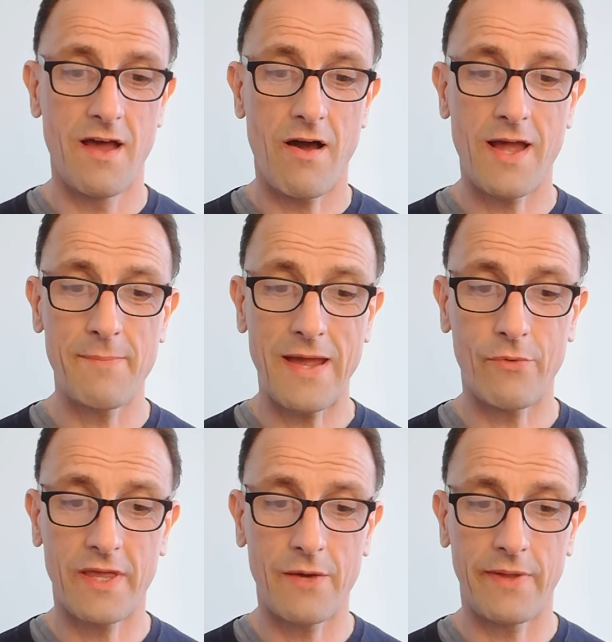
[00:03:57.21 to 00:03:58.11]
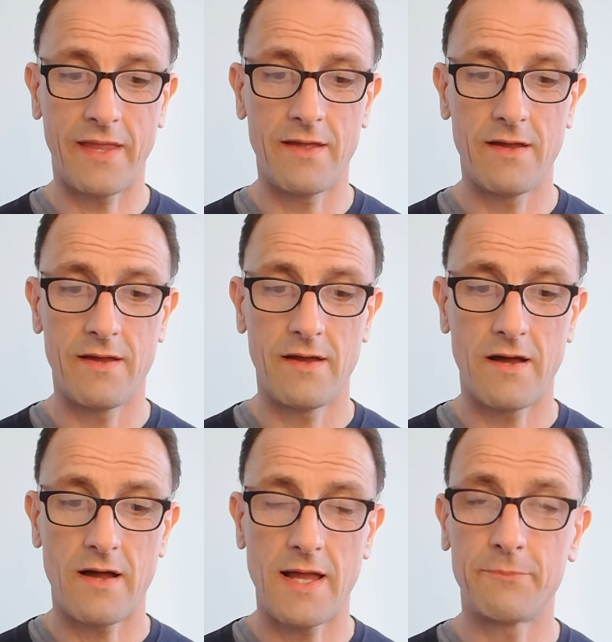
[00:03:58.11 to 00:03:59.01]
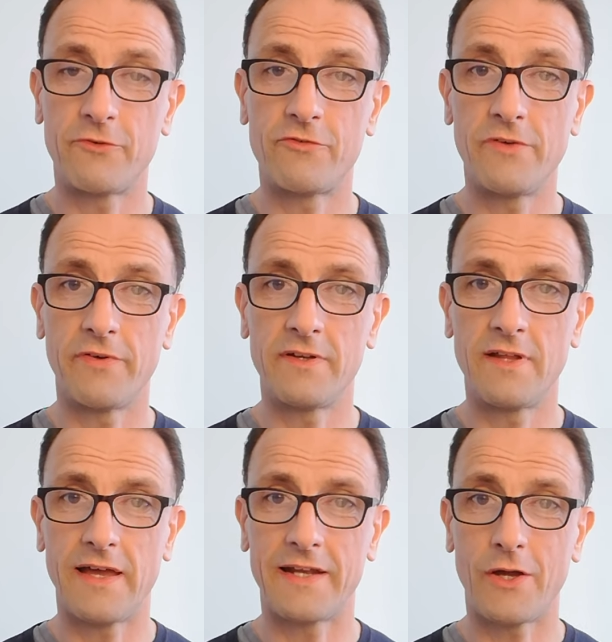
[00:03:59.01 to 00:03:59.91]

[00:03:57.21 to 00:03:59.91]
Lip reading: I am outgoing, I am driven and